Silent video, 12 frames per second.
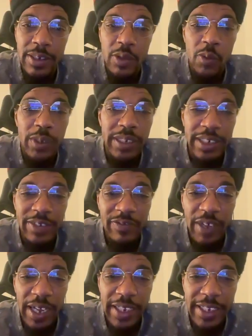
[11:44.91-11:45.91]
what
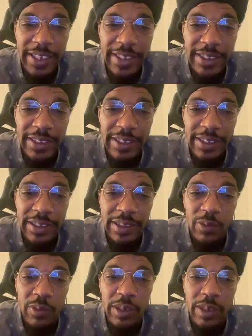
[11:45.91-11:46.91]
DeFi is,
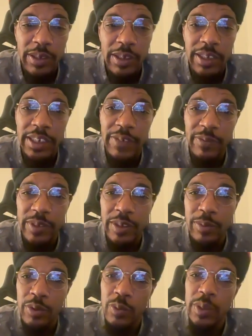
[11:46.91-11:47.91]
what the difference
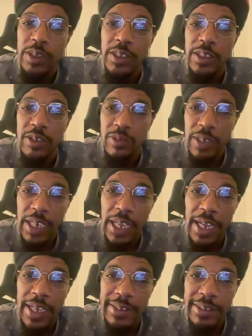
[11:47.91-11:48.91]
between
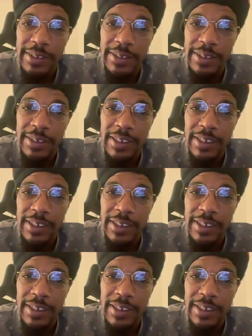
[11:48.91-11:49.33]
centralized